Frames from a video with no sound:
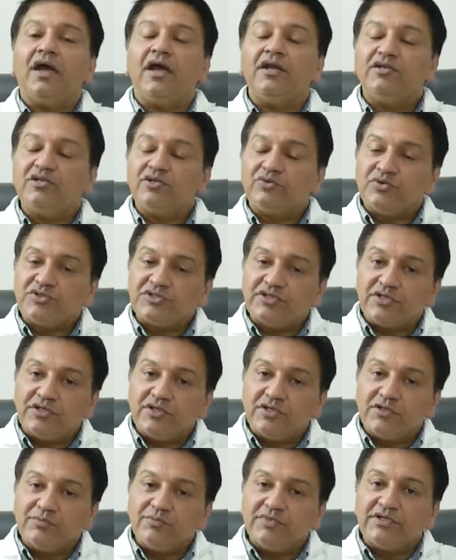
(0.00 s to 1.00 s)
Anterior cruciate
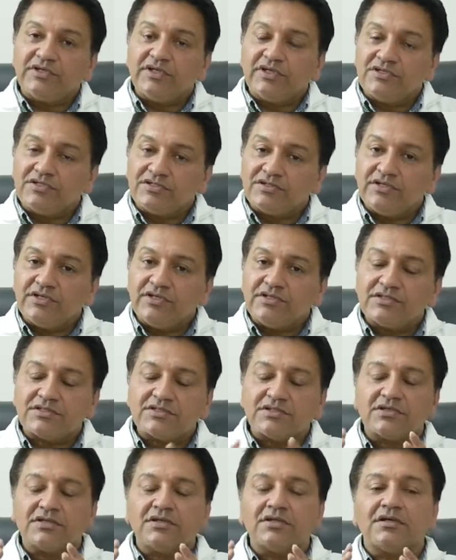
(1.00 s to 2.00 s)
ligament
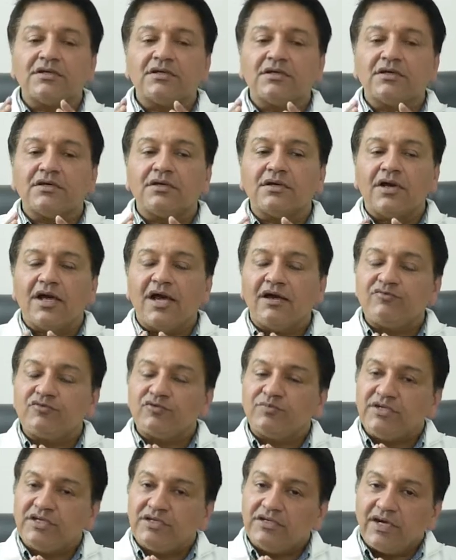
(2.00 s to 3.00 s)
injuries have
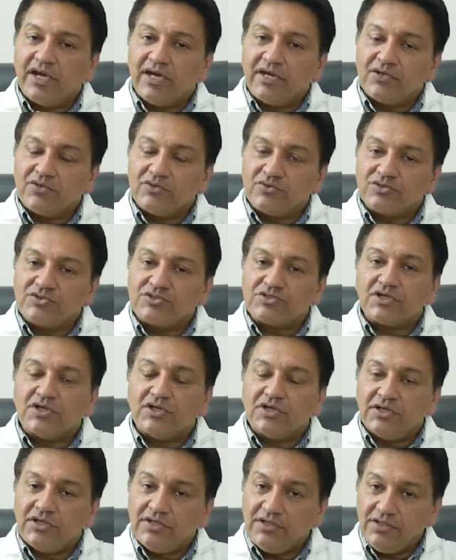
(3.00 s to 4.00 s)
to be diagnosed
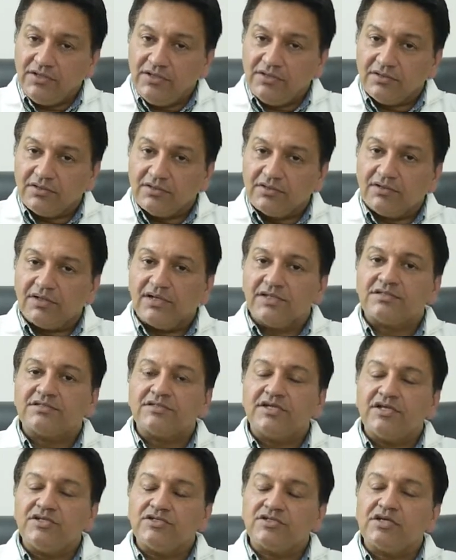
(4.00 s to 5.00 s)
early.
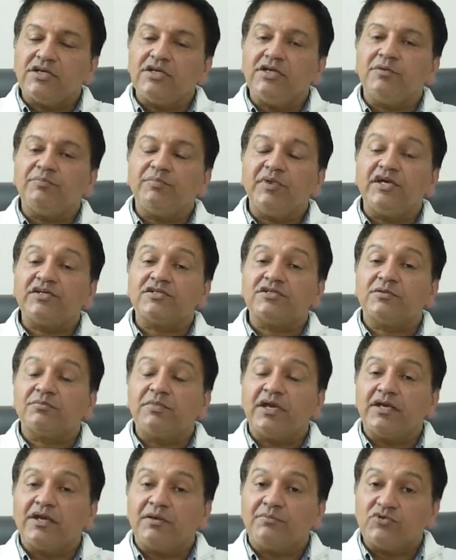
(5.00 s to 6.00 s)
Essentially, a
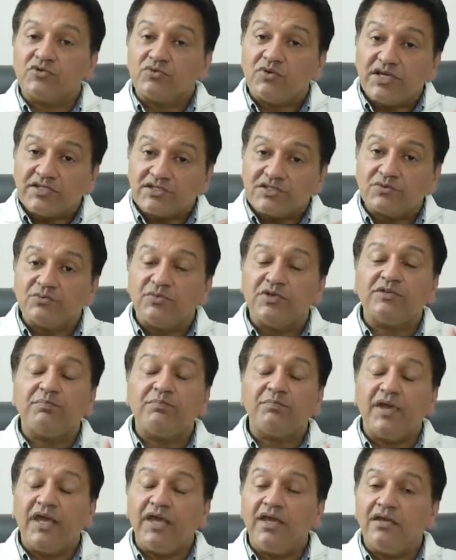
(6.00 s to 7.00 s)
patient may come to us with
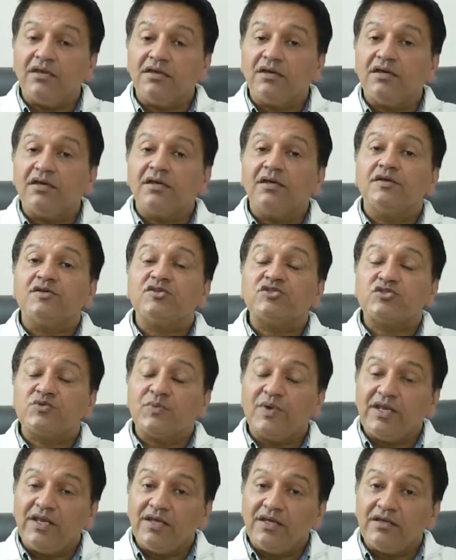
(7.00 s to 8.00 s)
pain,
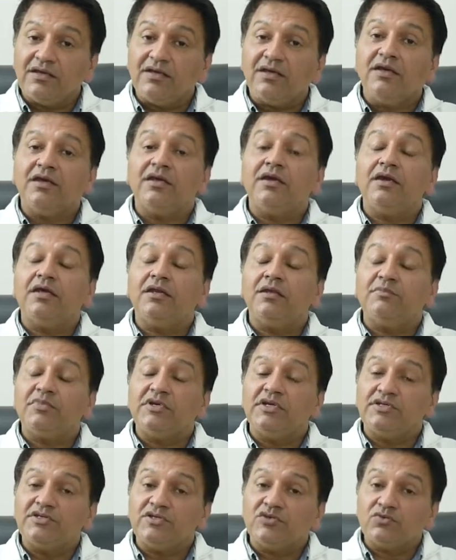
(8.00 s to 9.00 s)
swelling,
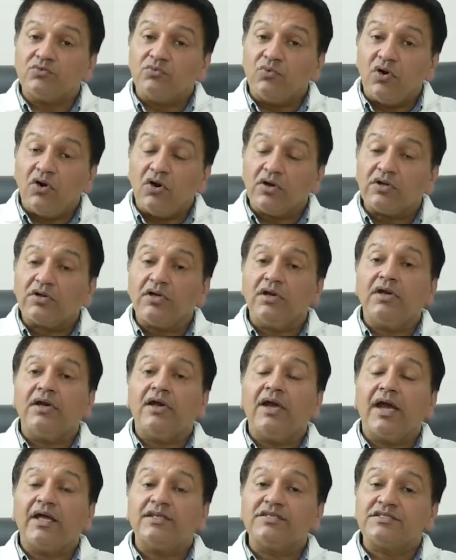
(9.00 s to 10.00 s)
inability to walk,
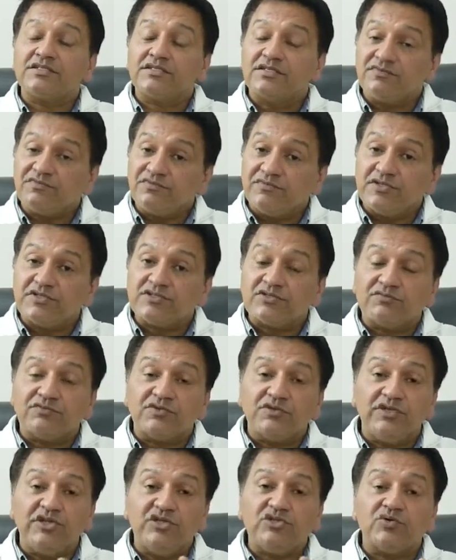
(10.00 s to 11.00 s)
and stiffness of
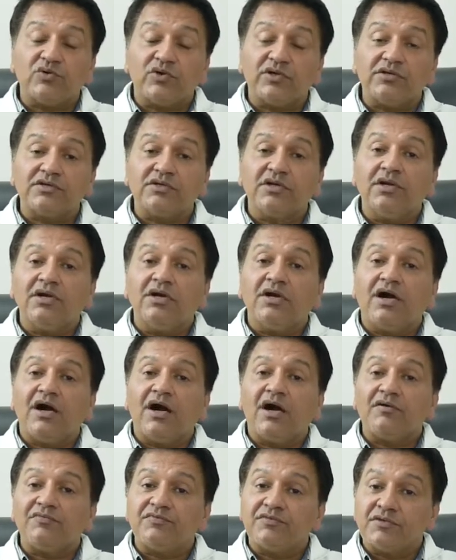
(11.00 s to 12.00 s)
the knee joint
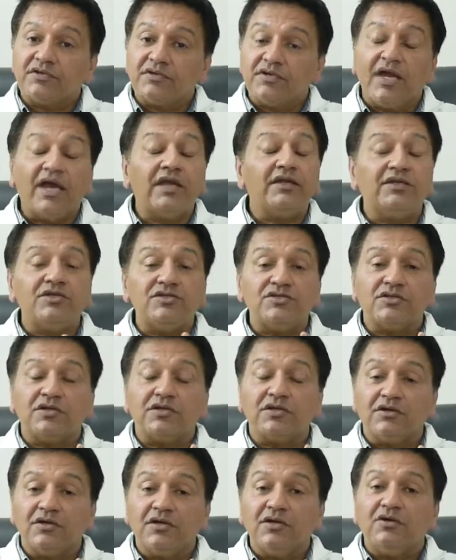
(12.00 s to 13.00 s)
after an
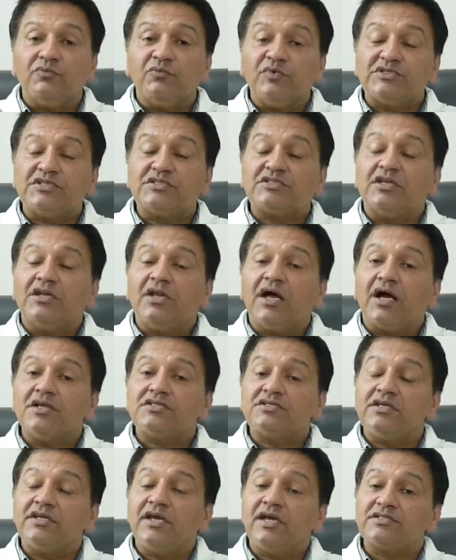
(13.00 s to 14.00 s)
injury, which is
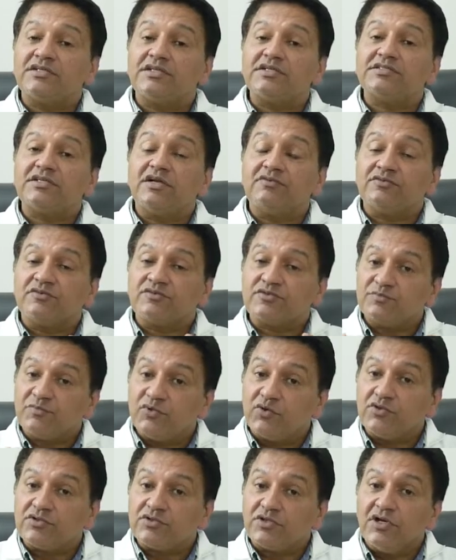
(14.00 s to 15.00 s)
largely as a result of
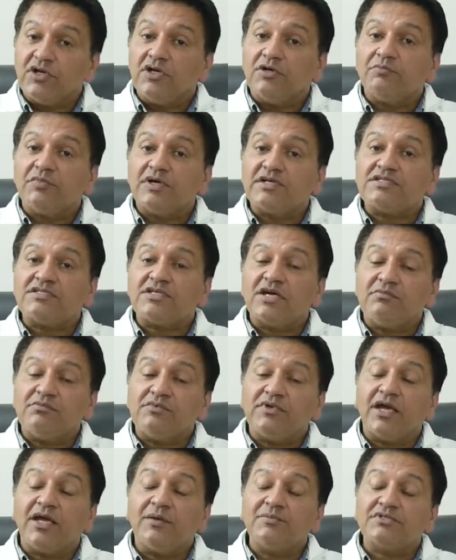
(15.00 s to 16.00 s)
sport, but
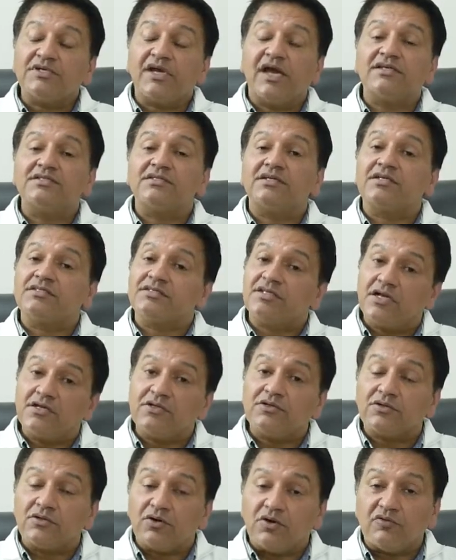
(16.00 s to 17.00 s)
sometimes as a
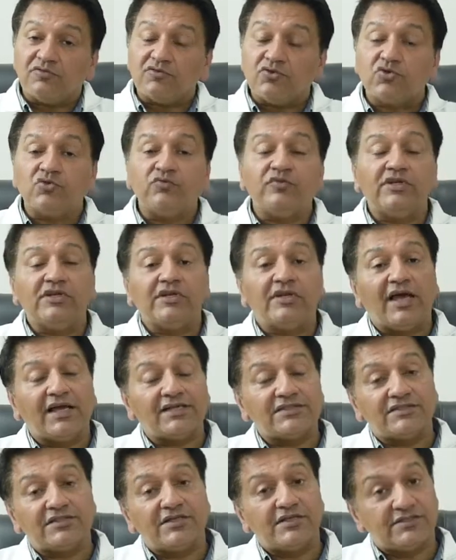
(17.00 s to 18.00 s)
result of two-wheeler
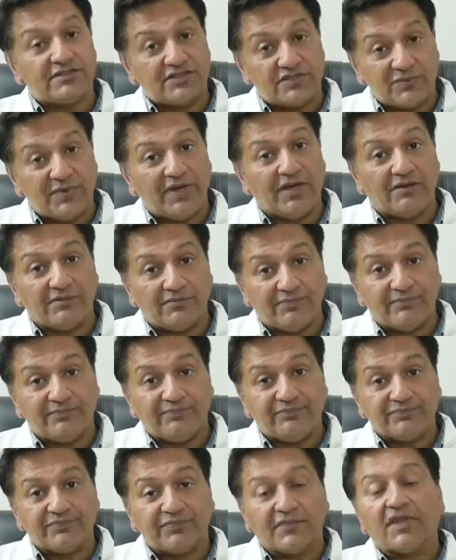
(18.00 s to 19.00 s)
accidents as well.
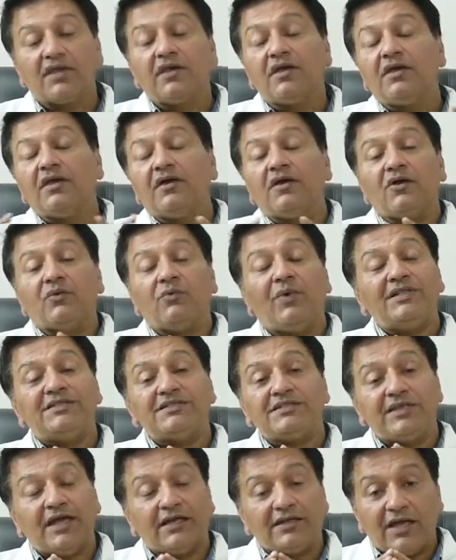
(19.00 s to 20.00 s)

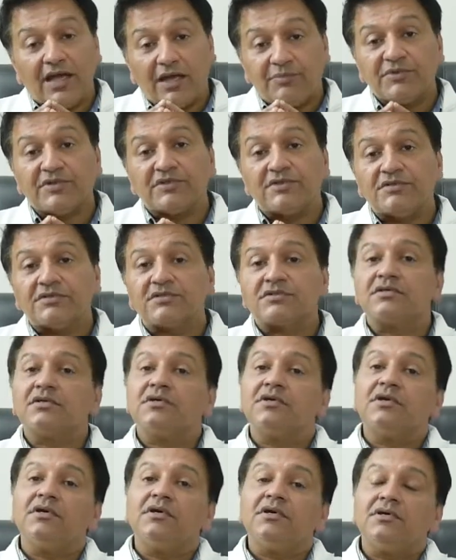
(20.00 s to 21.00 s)
Once that happens,
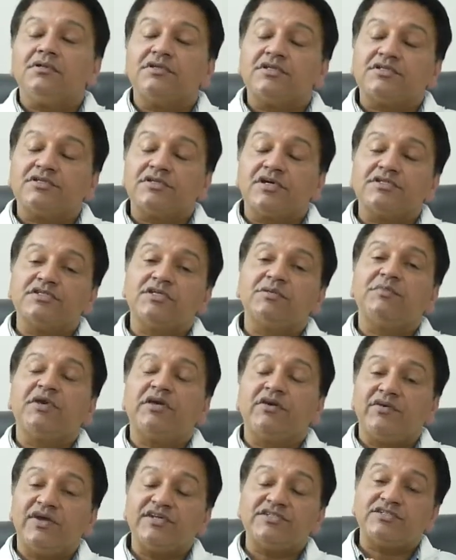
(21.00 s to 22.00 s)
the surgeon
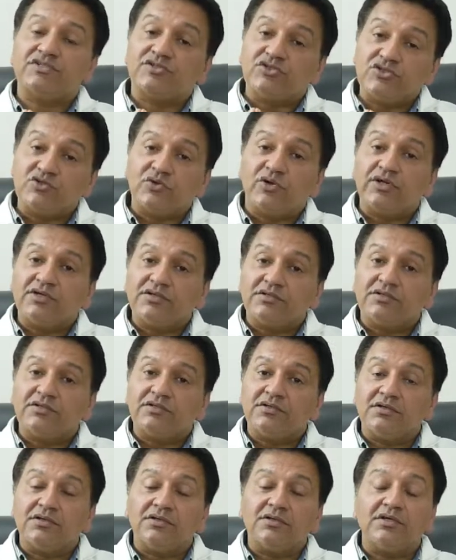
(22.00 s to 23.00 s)
may rest the joint,
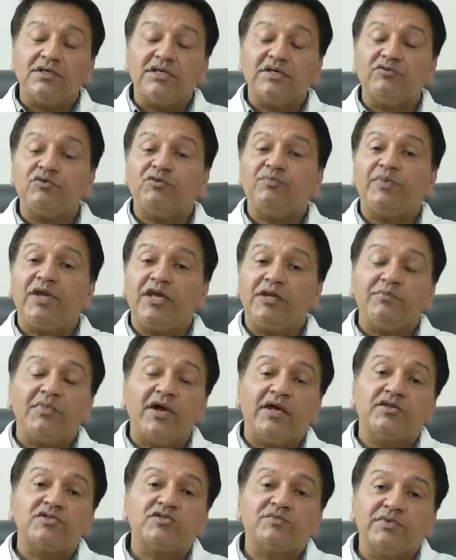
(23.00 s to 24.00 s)
give you pain
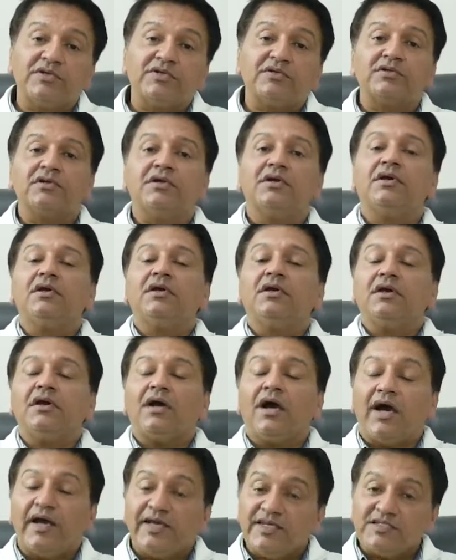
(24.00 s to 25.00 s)
management,
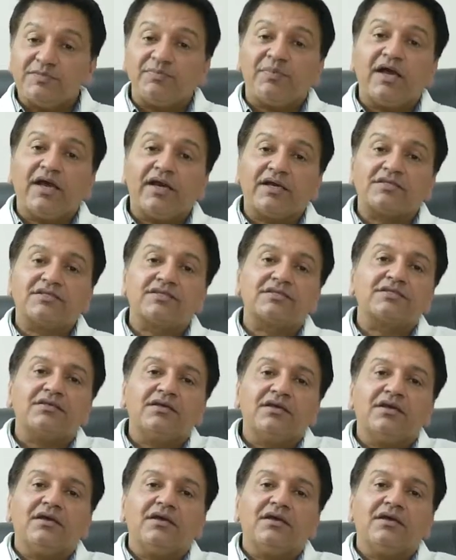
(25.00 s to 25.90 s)
ice packs,